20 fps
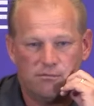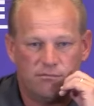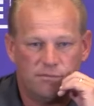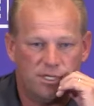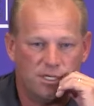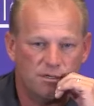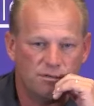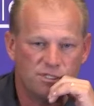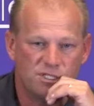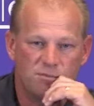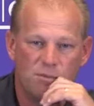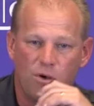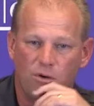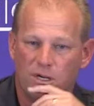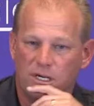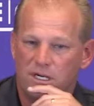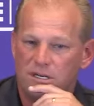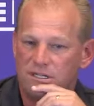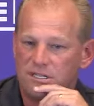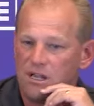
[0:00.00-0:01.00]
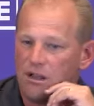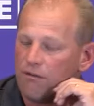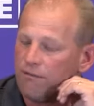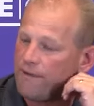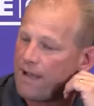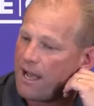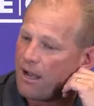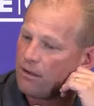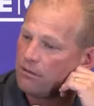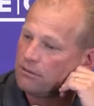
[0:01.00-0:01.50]
you know, smoking
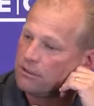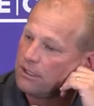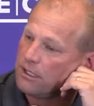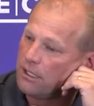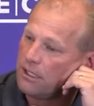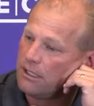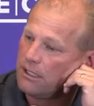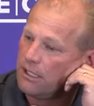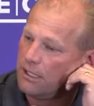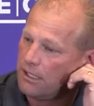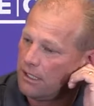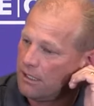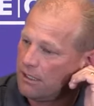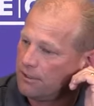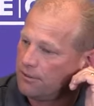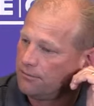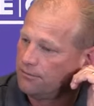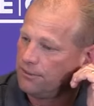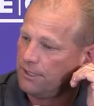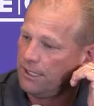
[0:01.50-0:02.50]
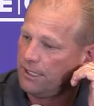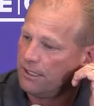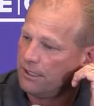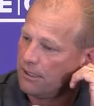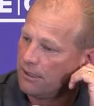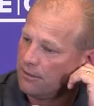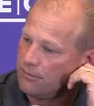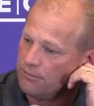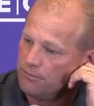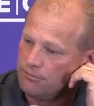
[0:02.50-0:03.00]
yourself out in
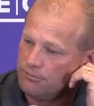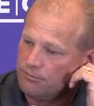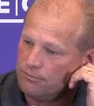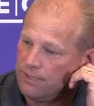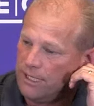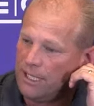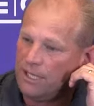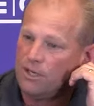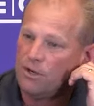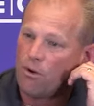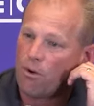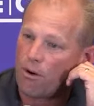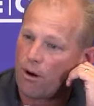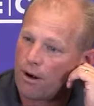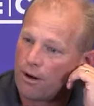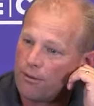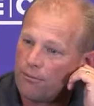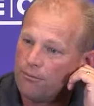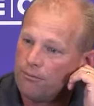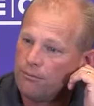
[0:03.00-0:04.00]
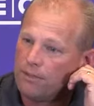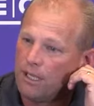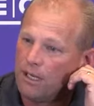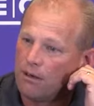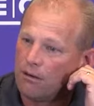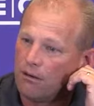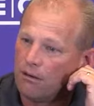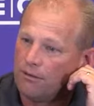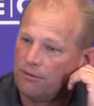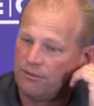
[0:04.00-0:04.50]
a indoor, you
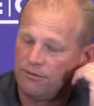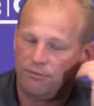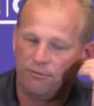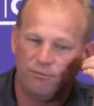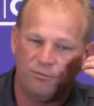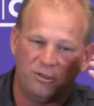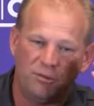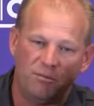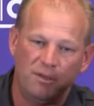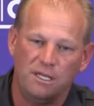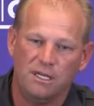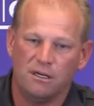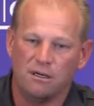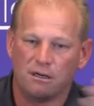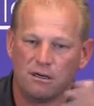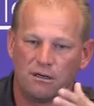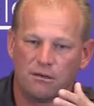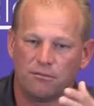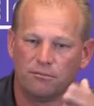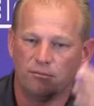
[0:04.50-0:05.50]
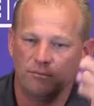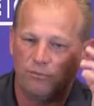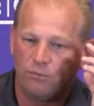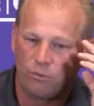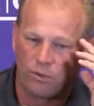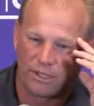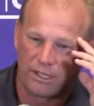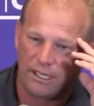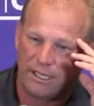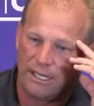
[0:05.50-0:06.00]
know, to me, you're
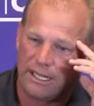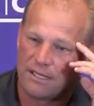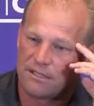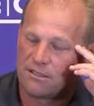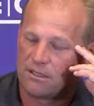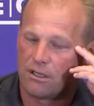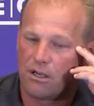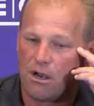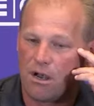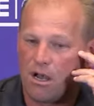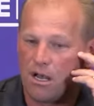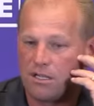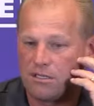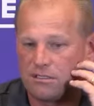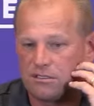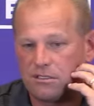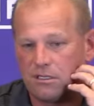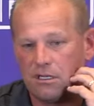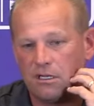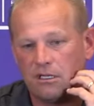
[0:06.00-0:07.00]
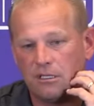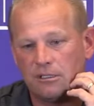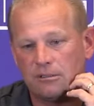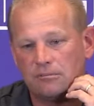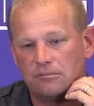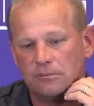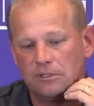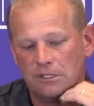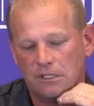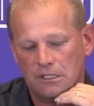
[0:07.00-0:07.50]
working against the cause.
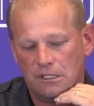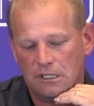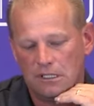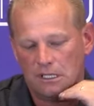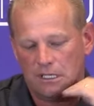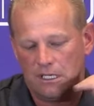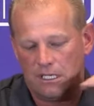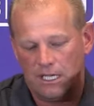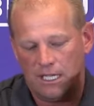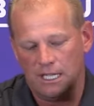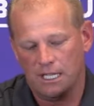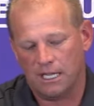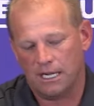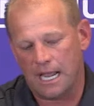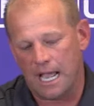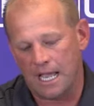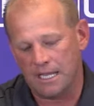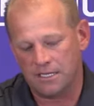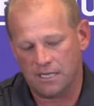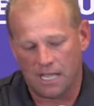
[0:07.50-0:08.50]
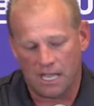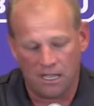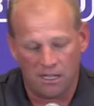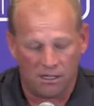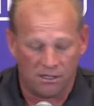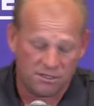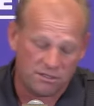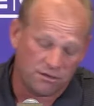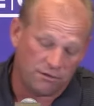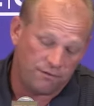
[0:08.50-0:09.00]
And I
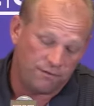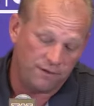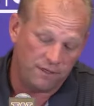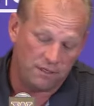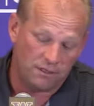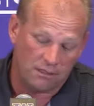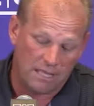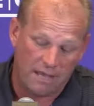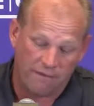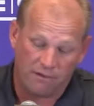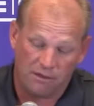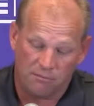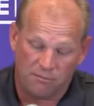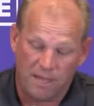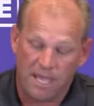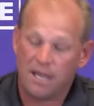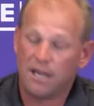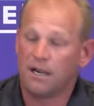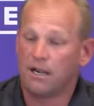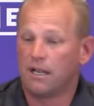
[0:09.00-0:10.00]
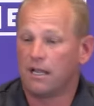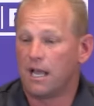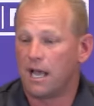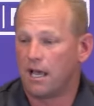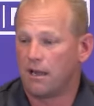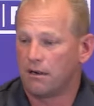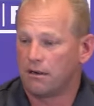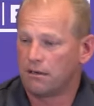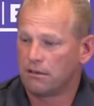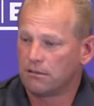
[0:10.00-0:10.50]
also feel, having been in a
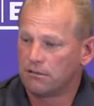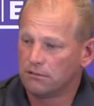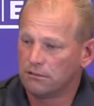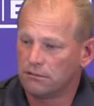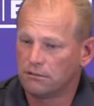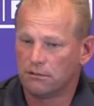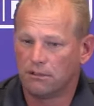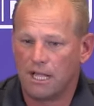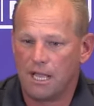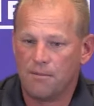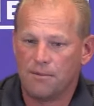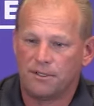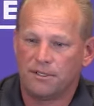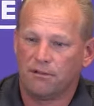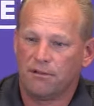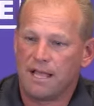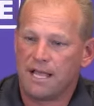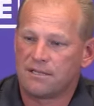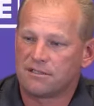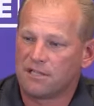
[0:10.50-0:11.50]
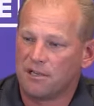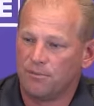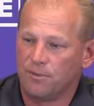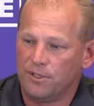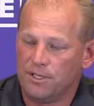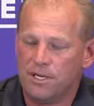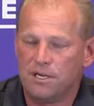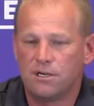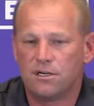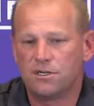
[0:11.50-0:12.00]
hotter climate the last couple
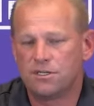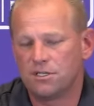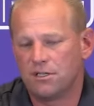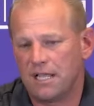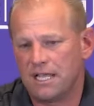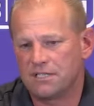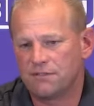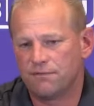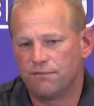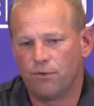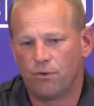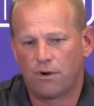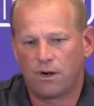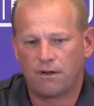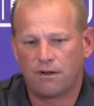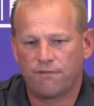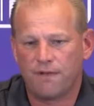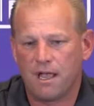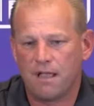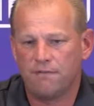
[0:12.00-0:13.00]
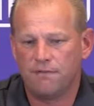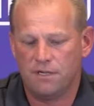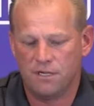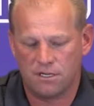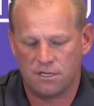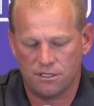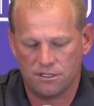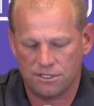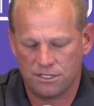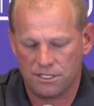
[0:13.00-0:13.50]
of years, the last 4 out of 5
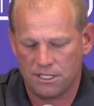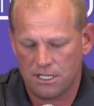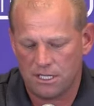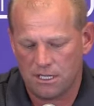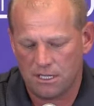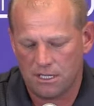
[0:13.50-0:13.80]
years,